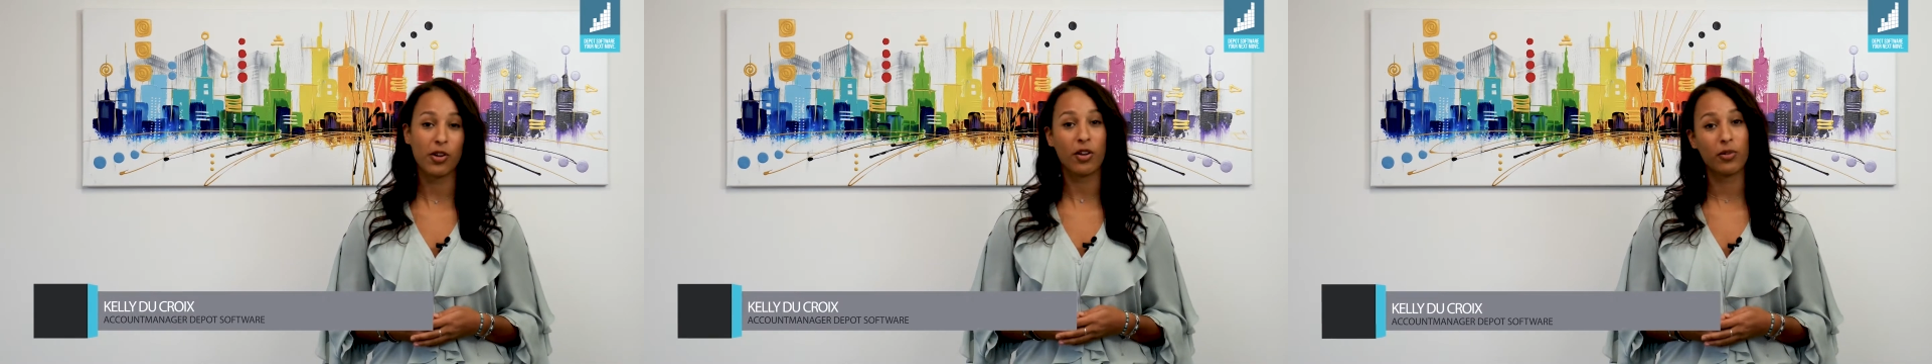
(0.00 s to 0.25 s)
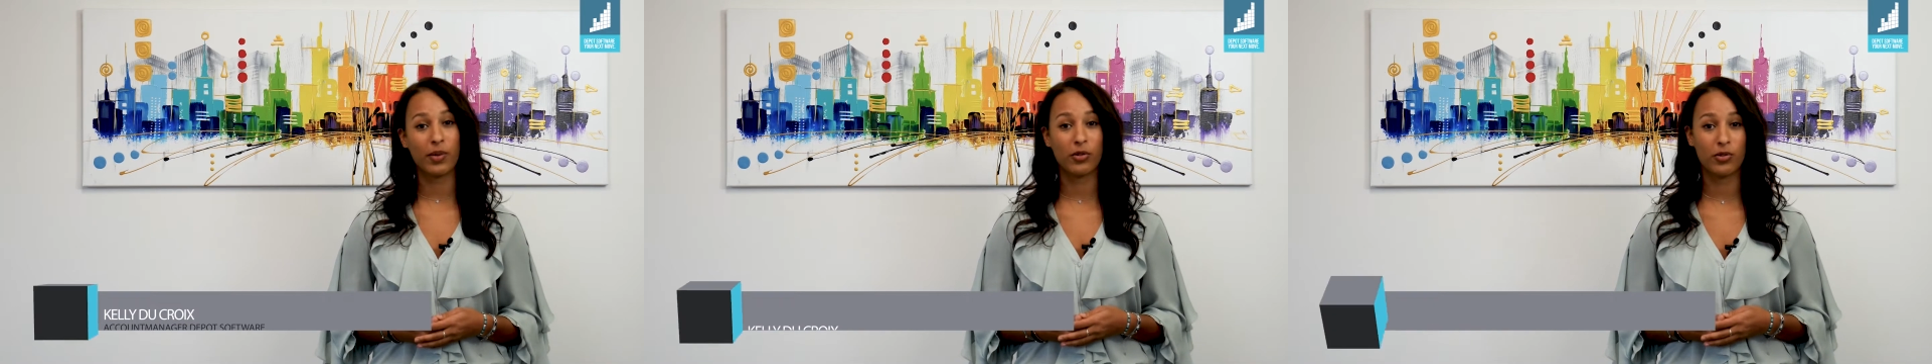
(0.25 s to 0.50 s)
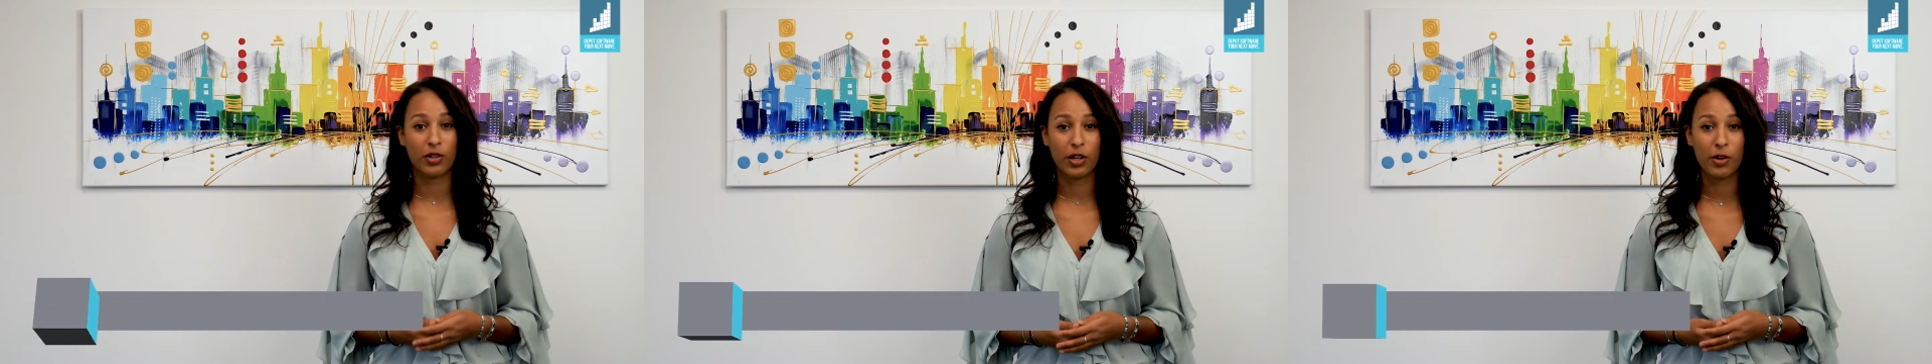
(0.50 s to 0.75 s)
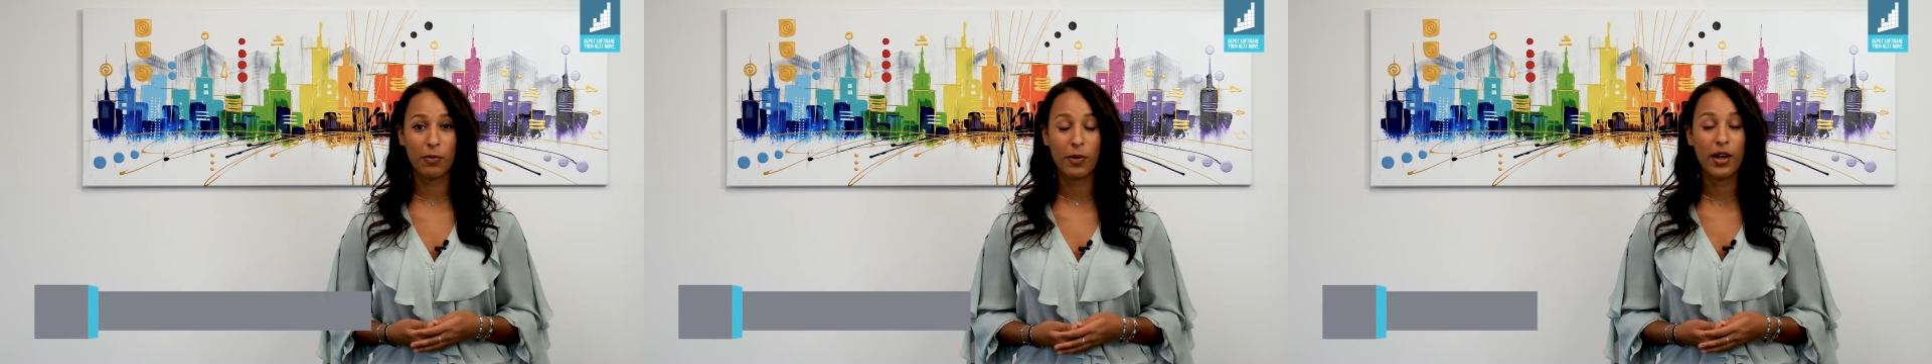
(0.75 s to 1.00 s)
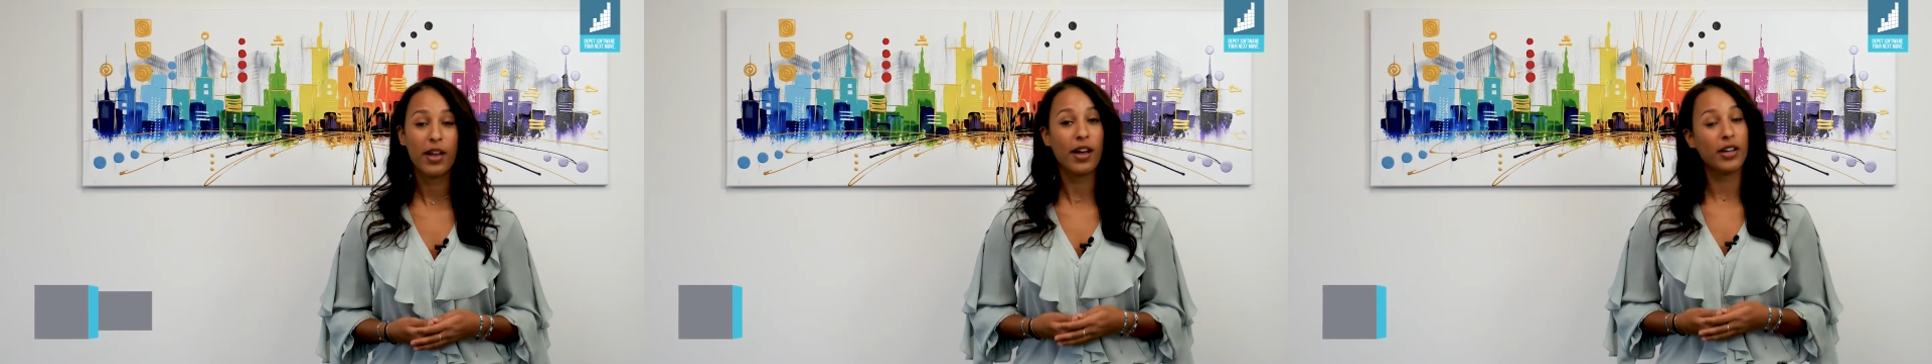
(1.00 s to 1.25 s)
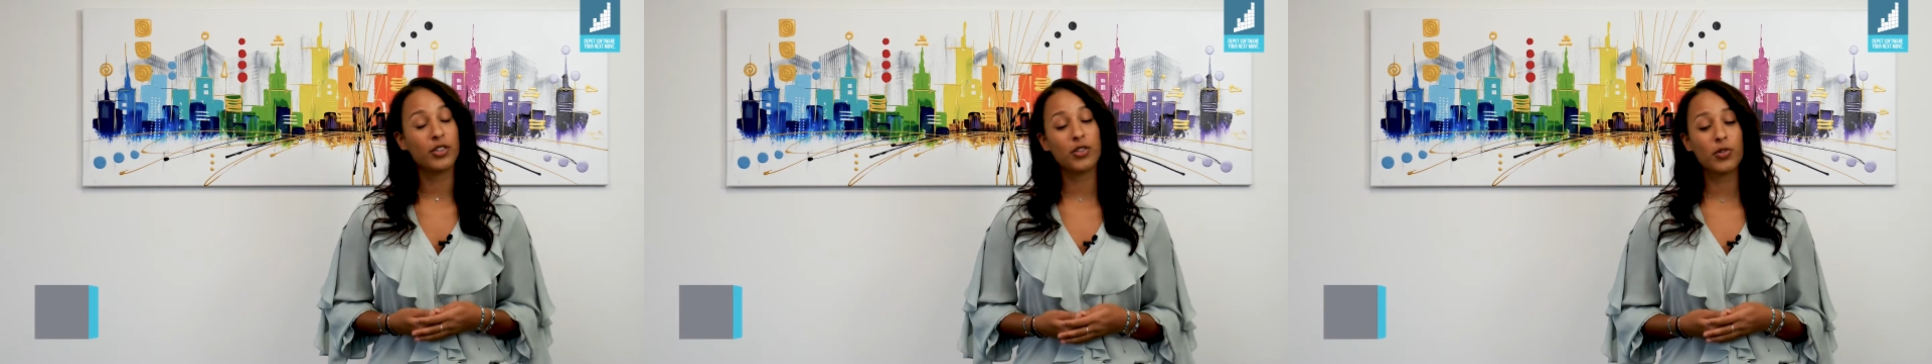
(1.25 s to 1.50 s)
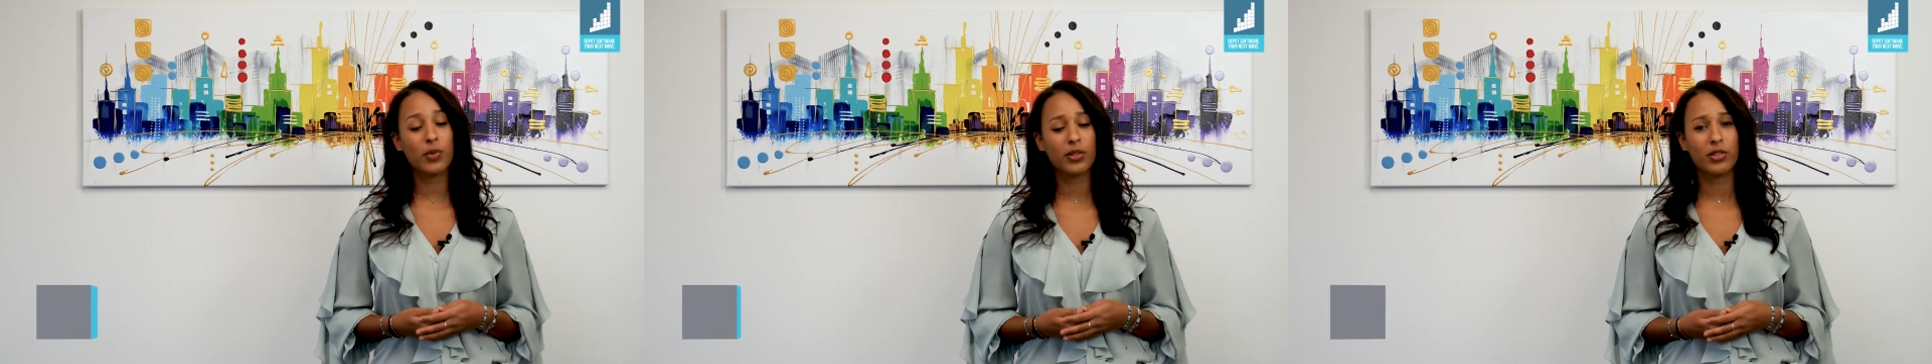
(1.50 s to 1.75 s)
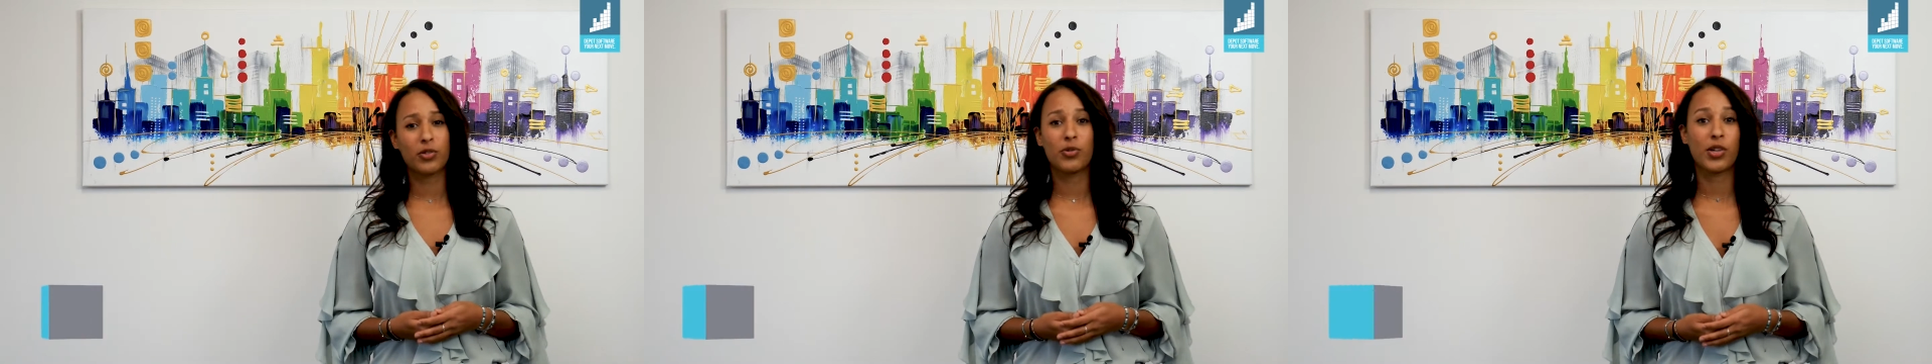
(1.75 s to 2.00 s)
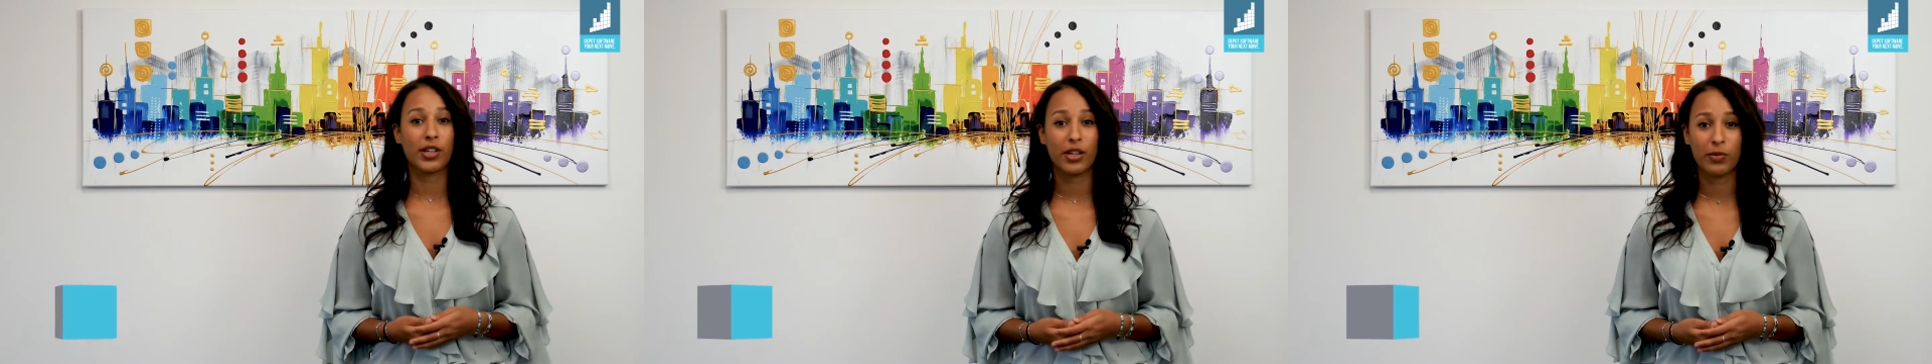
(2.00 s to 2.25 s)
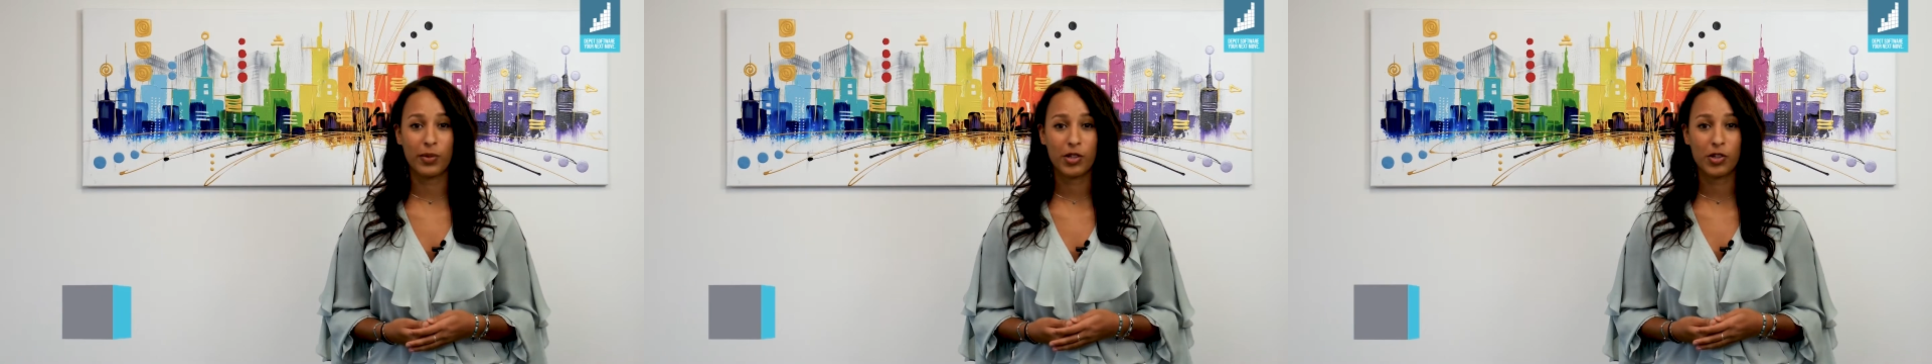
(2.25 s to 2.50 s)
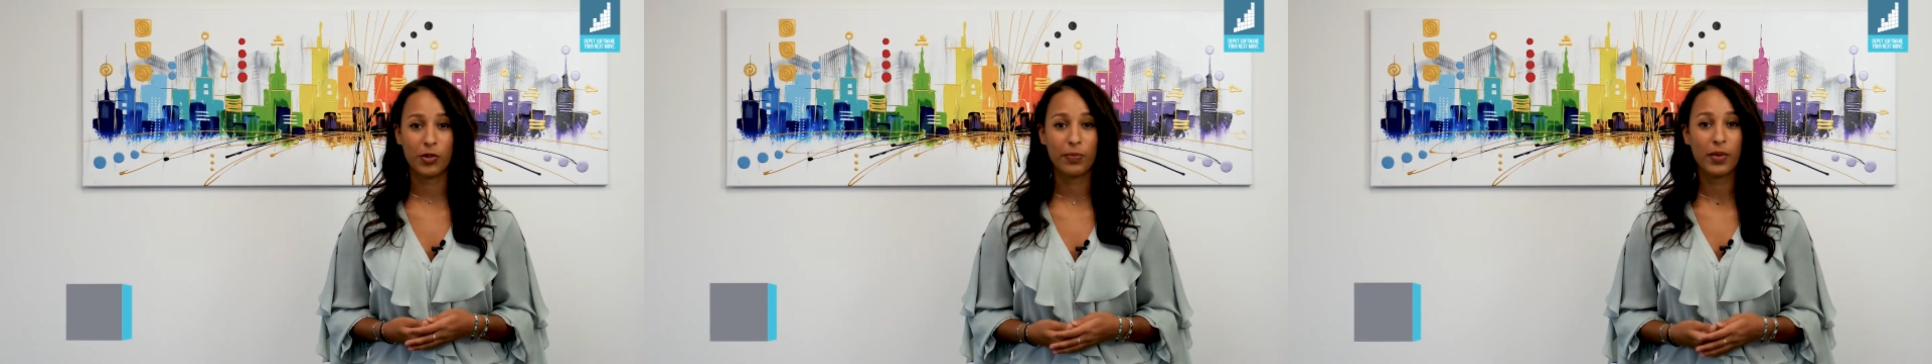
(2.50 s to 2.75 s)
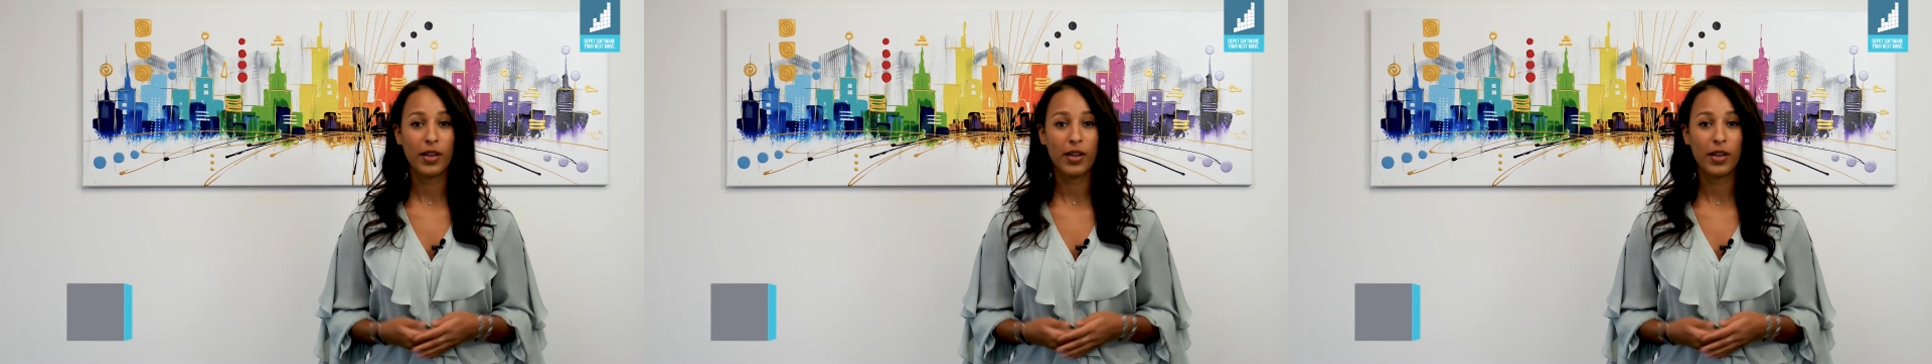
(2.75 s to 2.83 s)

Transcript: all around the globe, I just wanted to check in with you